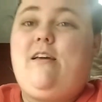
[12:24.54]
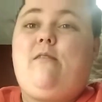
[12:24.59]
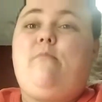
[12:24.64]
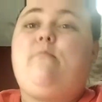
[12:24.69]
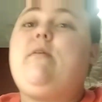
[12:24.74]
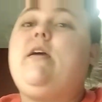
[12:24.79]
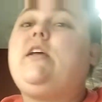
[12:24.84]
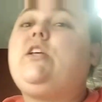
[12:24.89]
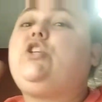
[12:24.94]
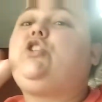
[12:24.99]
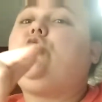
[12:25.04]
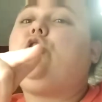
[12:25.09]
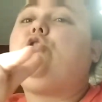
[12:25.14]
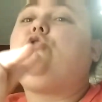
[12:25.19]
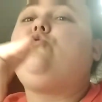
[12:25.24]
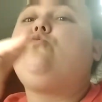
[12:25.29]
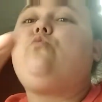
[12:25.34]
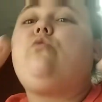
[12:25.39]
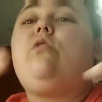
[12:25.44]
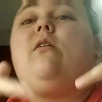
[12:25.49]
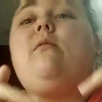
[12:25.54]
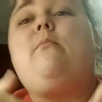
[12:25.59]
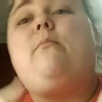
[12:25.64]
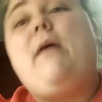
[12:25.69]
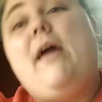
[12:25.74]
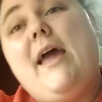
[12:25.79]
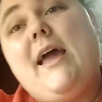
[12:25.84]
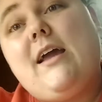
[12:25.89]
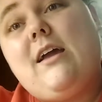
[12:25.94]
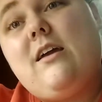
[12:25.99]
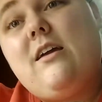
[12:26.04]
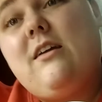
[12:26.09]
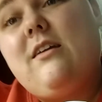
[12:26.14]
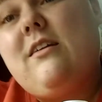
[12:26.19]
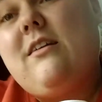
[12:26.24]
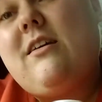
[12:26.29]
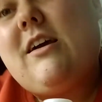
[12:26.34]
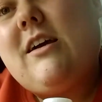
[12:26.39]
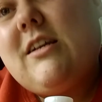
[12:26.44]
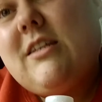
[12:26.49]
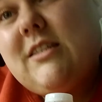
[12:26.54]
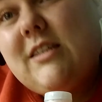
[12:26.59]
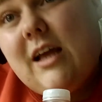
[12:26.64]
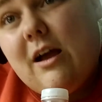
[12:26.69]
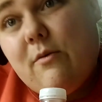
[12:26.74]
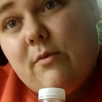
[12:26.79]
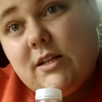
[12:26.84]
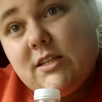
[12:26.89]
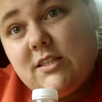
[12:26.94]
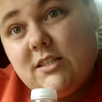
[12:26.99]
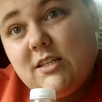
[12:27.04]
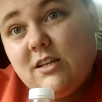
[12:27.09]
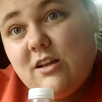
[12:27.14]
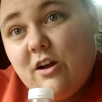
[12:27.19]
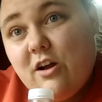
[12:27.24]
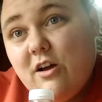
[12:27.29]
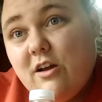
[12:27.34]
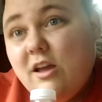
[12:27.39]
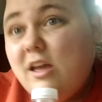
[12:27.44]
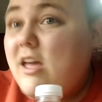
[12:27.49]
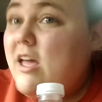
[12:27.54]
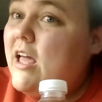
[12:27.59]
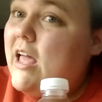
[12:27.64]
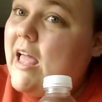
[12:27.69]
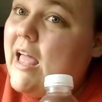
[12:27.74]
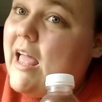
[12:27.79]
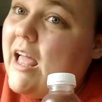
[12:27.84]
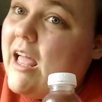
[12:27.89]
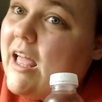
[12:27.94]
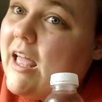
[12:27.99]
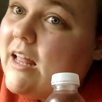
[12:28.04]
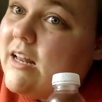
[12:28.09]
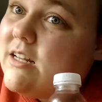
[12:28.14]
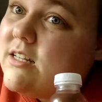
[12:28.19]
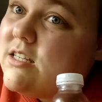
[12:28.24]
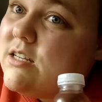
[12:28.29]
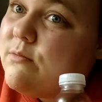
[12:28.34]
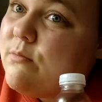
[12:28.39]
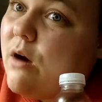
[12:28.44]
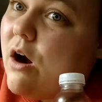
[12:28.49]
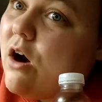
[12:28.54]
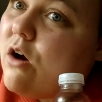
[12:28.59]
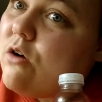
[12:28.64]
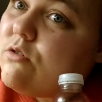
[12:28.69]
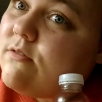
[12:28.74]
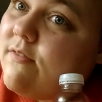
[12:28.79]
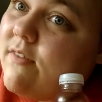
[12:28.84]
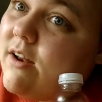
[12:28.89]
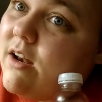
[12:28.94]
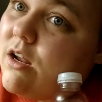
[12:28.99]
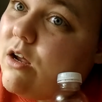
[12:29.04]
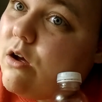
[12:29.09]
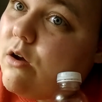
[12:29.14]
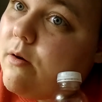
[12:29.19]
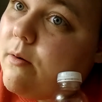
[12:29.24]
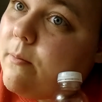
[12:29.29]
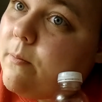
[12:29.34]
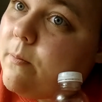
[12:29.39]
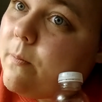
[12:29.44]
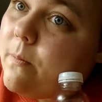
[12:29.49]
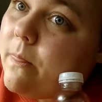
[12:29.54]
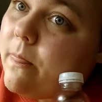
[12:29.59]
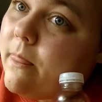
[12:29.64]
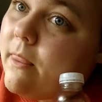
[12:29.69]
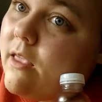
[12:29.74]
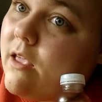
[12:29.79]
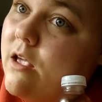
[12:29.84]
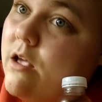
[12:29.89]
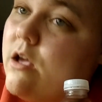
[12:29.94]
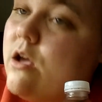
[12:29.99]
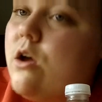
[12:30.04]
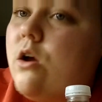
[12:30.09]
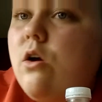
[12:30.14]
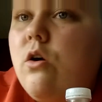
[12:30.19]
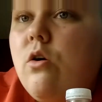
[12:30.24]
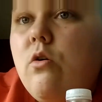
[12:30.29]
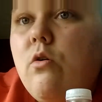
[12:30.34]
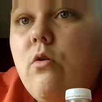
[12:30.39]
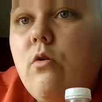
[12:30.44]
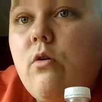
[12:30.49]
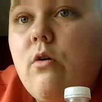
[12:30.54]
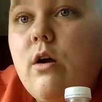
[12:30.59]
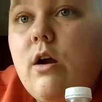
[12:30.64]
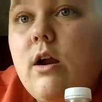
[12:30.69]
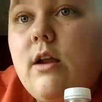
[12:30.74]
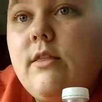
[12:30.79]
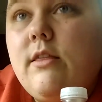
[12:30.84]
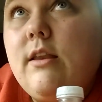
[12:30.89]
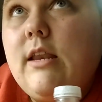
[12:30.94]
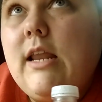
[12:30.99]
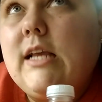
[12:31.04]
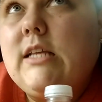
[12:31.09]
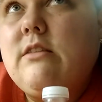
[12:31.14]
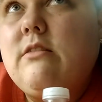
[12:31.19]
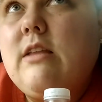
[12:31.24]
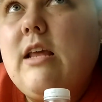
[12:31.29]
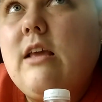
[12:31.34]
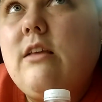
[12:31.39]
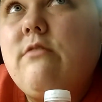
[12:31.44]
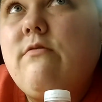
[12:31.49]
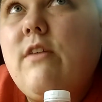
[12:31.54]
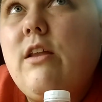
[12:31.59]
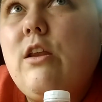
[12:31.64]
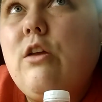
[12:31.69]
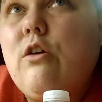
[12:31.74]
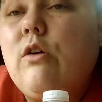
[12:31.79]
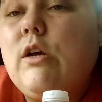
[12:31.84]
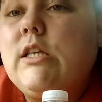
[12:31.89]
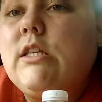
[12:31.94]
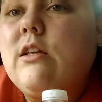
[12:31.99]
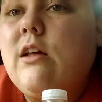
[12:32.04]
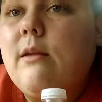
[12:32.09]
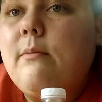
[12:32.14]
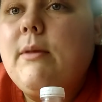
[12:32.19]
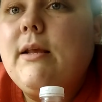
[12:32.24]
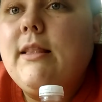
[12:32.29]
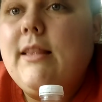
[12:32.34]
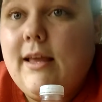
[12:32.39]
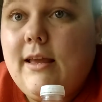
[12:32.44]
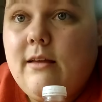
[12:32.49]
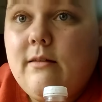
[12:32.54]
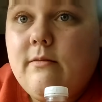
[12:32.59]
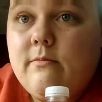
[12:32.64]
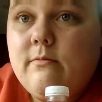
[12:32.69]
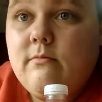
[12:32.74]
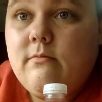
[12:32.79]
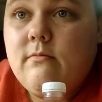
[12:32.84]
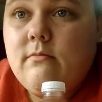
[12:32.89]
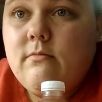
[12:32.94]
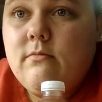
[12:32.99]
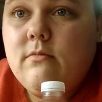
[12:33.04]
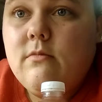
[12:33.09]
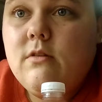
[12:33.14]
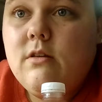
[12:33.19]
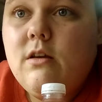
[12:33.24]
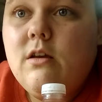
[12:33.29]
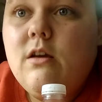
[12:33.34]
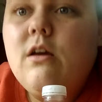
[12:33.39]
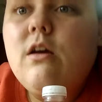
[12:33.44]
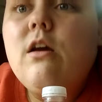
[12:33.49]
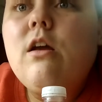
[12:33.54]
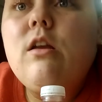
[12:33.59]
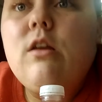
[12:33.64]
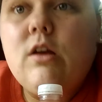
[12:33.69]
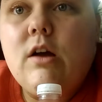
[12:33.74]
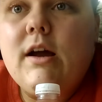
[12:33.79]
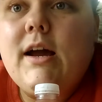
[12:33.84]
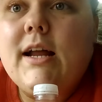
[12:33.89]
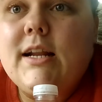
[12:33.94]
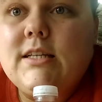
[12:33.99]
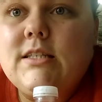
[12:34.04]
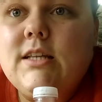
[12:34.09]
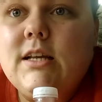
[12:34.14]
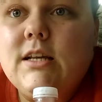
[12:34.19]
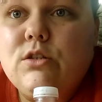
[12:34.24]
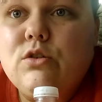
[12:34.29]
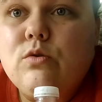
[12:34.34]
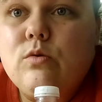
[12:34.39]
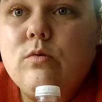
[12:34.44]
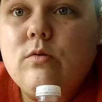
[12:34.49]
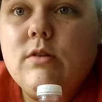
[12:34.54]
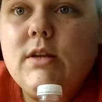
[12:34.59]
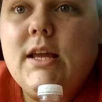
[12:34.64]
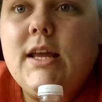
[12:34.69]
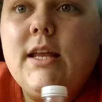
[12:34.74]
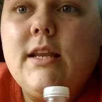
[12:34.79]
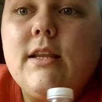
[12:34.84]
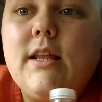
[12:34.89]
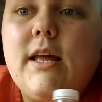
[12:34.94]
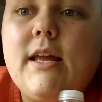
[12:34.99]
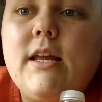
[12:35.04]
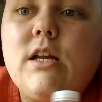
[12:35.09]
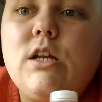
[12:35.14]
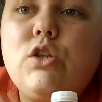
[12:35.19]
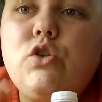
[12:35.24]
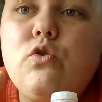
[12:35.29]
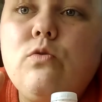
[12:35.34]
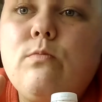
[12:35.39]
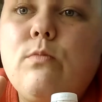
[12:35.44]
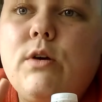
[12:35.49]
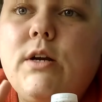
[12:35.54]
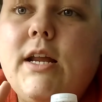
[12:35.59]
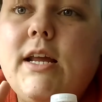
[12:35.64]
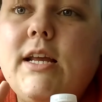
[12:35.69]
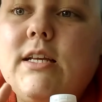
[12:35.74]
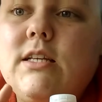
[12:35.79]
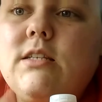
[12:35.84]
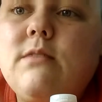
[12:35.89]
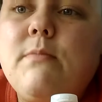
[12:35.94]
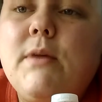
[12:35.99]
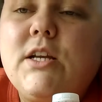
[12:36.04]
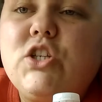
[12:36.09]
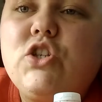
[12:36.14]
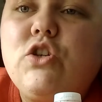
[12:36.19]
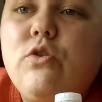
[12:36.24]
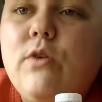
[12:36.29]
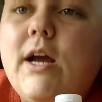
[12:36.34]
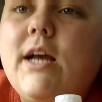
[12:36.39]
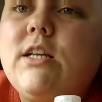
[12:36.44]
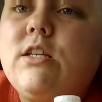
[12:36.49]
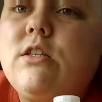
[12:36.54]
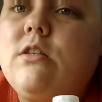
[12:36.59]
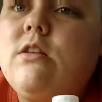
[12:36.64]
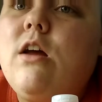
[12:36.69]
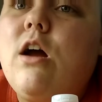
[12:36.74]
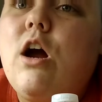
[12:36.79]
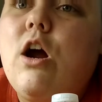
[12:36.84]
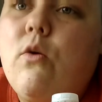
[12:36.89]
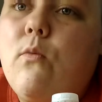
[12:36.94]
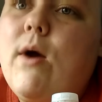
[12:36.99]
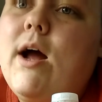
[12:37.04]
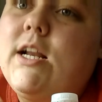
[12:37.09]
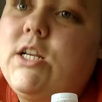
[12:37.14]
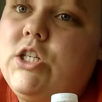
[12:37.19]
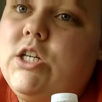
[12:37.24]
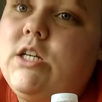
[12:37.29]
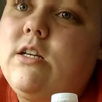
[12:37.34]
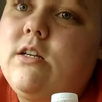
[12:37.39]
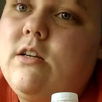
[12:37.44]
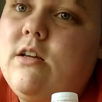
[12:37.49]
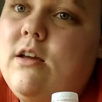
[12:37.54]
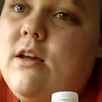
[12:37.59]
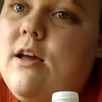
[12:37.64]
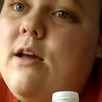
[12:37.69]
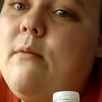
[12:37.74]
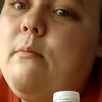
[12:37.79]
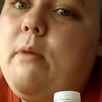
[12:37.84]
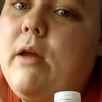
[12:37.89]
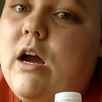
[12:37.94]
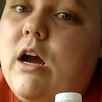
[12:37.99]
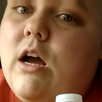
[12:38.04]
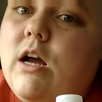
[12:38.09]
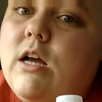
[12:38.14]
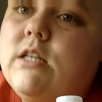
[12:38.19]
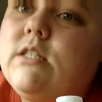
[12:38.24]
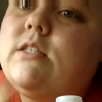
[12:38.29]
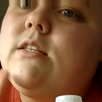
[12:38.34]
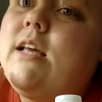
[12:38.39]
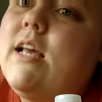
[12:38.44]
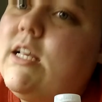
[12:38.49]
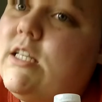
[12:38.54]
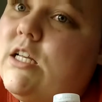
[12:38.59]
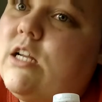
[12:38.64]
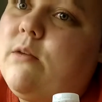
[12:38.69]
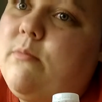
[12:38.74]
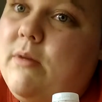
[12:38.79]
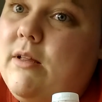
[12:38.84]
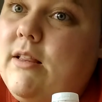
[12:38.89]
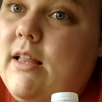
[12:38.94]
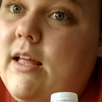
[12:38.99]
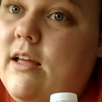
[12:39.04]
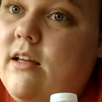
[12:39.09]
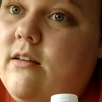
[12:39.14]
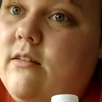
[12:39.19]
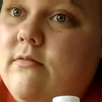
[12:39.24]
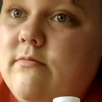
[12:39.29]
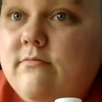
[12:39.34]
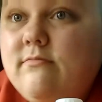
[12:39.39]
Make sure you come back because I want to see y'all. And tomorrow's video or the next day's video is gonna be lit. Y'all gotta stay tuned in like 2 more days. Make sure you guys are watching because it's gonna be lit.